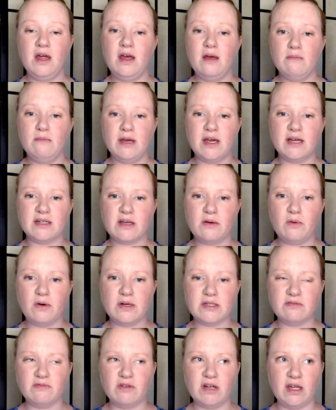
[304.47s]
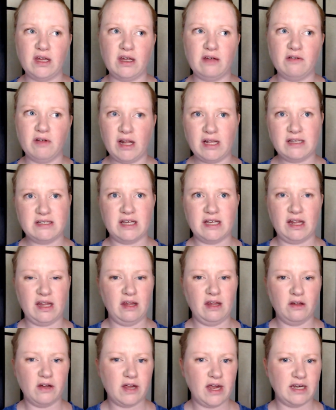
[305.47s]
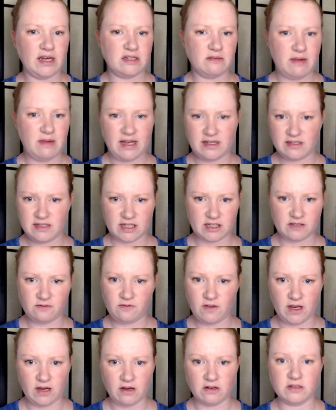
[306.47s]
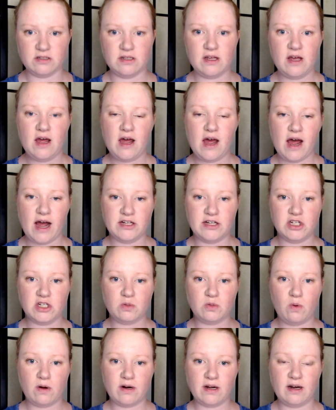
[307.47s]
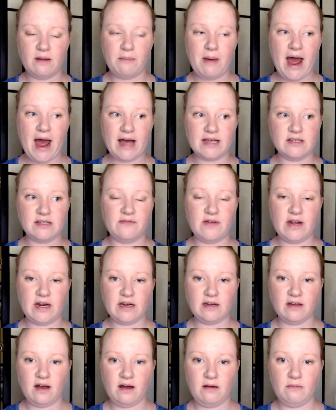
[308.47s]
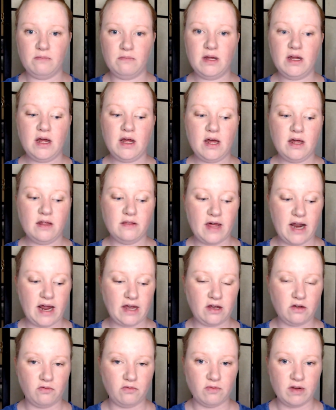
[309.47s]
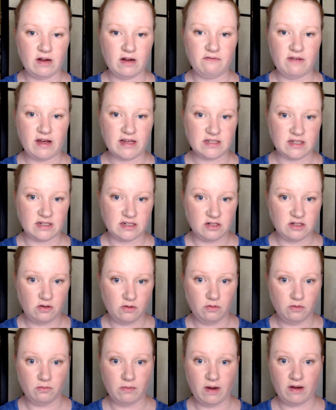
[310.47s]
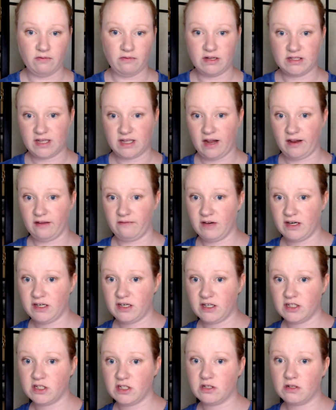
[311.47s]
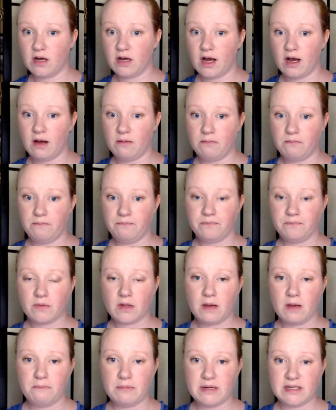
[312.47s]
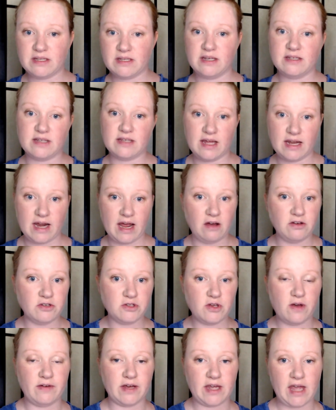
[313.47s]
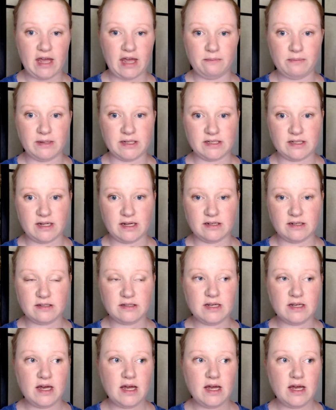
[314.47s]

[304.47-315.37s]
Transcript: because I wasn't really realistically looking to make 6 figures. I just wanted a passive income that I could reinvest into my reselling vintage business, and I also have a cake business